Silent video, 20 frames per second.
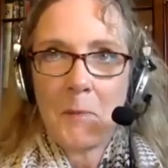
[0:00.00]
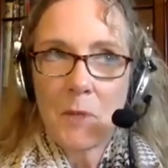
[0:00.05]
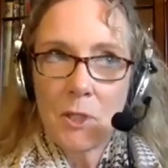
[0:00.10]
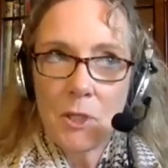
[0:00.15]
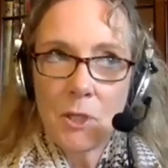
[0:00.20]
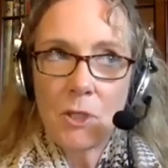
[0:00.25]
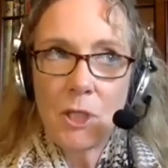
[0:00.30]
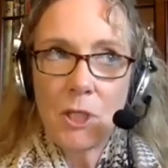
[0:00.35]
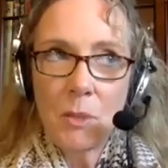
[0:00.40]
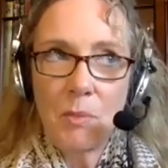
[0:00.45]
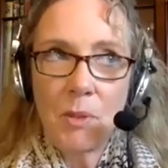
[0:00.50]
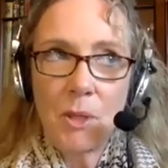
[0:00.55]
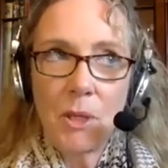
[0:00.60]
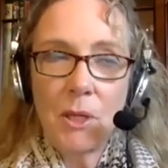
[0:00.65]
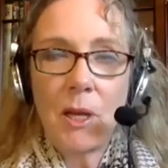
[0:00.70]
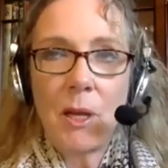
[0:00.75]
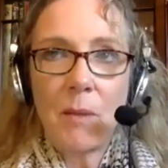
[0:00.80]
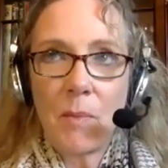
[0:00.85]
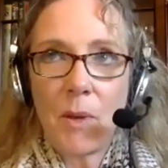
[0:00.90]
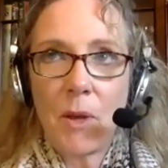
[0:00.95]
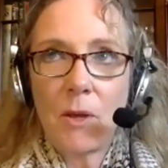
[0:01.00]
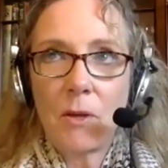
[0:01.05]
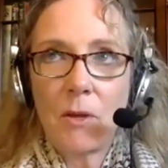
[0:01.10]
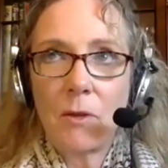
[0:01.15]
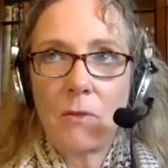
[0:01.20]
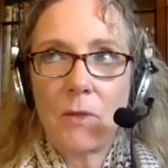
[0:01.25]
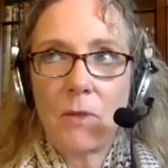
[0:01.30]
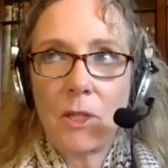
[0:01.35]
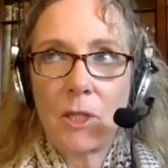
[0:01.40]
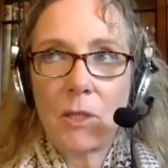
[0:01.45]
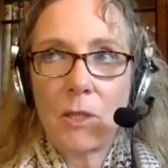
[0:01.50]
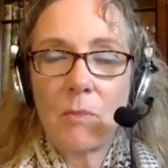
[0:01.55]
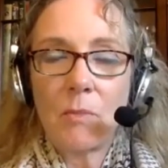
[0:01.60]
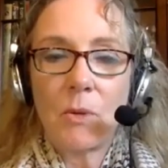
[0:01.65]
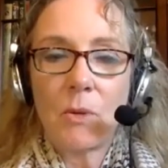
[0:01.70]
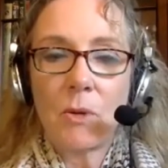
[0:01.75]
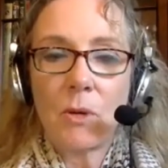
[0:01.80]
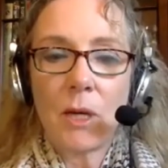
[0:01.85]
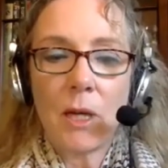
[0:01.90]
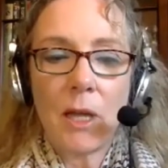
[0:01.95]
So she put it up on her vision
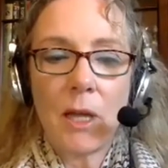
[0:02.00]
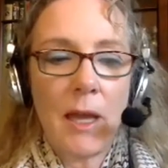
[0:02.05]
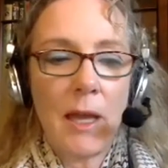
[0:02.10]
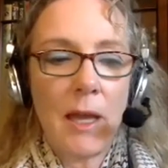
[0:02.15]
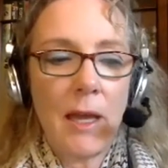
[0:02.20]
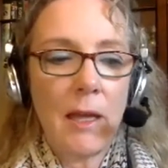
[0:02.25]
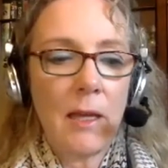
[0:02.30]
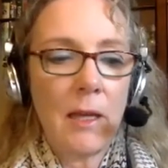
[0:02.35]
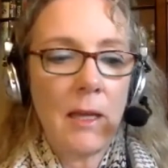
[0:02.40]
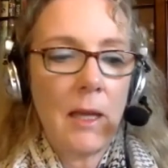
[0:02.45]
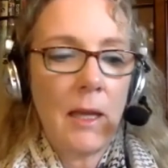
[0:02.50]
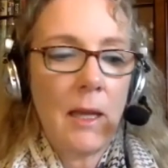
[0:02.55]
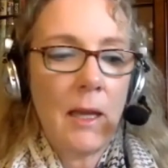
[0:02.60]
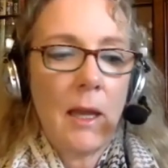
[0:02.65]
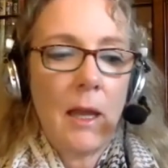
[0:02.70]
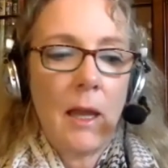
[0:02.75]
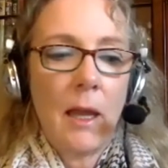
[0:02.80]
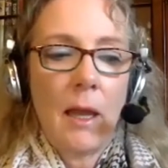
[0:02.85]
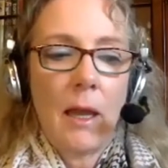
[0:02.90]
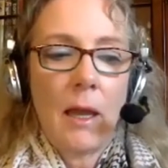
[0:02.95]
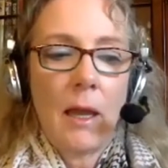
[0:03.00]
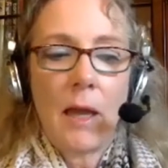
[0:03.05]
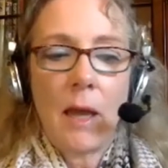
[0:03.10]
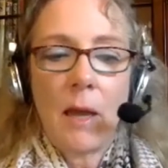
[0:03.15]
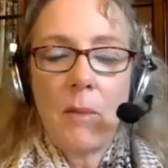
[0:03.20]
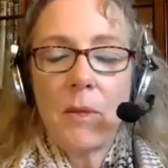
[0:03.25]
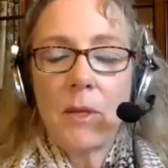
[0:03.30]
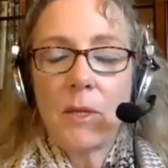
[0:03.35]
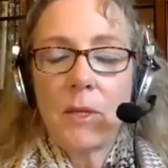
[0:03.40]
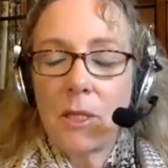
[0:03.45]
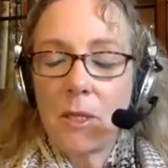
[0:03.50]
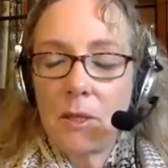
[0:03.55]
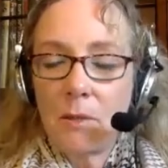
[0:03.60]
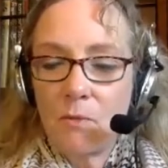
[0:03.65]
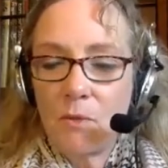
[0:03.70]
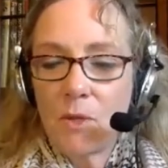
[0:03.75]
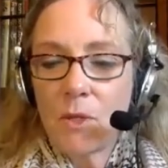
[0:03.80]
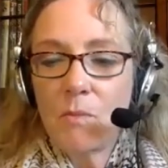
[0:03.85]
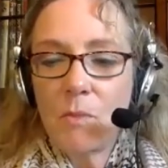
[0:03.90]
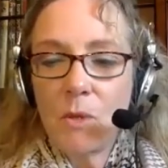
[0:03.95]
board, and she
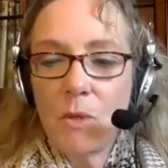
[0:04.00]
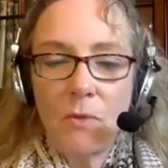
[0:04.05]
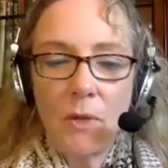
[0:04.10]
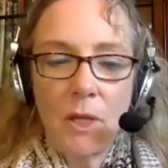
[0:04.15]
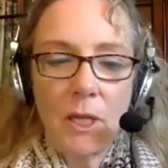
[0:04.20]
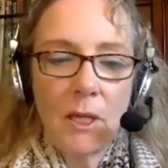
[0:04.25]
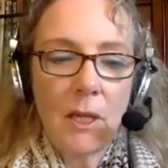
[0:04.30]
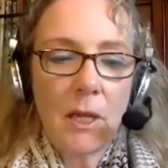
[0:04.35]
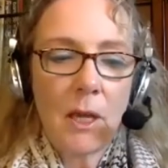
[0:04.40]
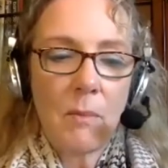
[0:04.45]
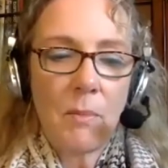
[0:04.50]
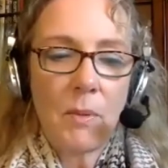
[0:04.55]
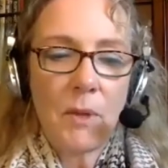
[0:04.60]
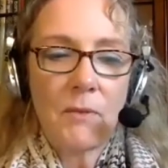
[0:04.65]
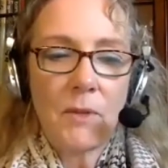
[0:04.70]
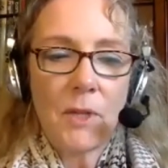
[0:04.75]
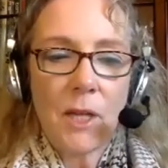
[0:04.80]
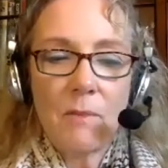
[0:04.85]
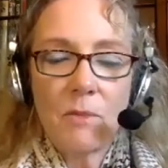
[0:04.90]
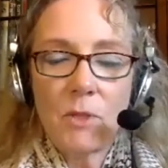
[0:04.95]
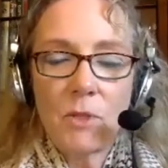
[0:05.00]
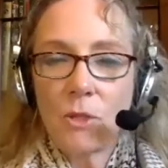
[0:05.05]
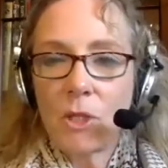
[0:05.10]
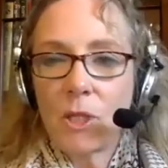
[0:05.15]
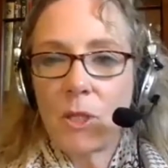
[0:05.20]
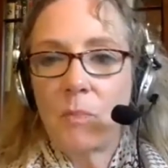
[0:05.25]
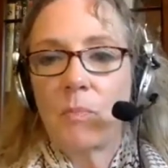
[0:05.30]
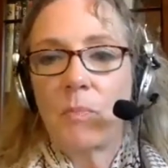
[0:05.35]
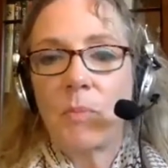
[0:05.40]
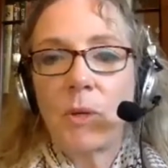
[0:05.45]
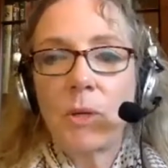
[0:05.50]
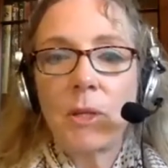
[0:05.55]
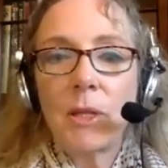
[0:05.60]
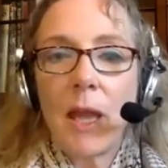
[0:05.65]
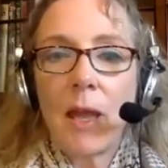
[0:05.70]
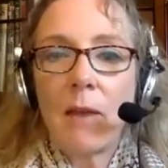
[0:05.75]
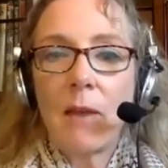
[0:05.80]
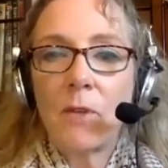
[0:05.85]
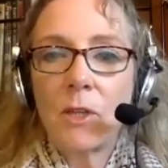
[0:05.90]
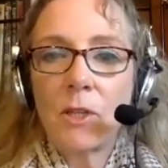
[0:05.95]
was moving a couple of times, so she put
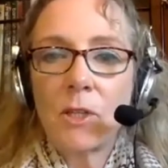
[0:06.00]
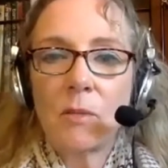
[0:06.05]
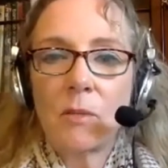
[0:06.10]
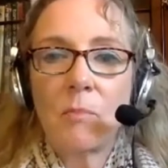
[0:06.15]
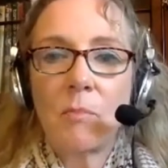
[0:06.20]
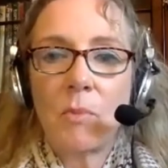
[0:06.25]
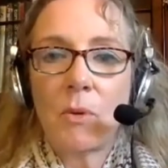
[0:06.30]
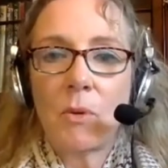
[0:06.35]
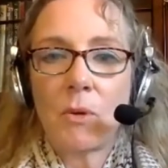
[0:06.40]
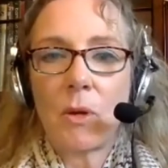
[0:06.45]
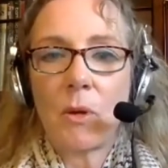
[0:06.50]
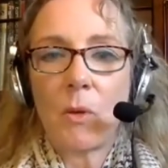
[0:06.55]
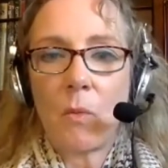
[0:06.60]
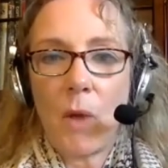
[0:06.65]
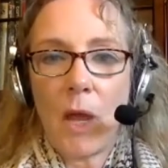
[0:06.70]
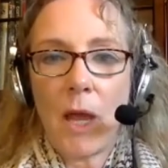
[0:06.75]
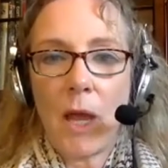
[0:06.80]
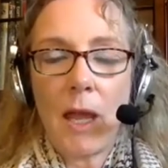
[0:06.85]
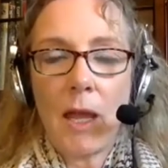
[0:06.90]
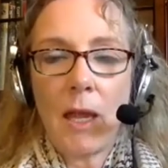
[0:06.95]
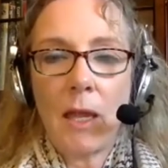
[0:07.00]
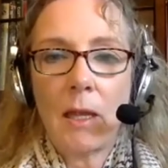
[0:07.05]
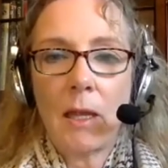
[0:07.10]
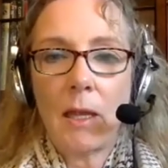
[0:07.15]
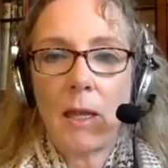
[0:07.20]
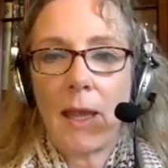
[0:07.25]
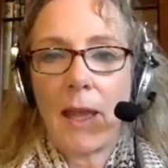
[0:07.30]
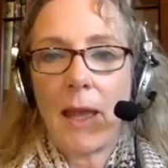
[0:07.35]
that vision board away.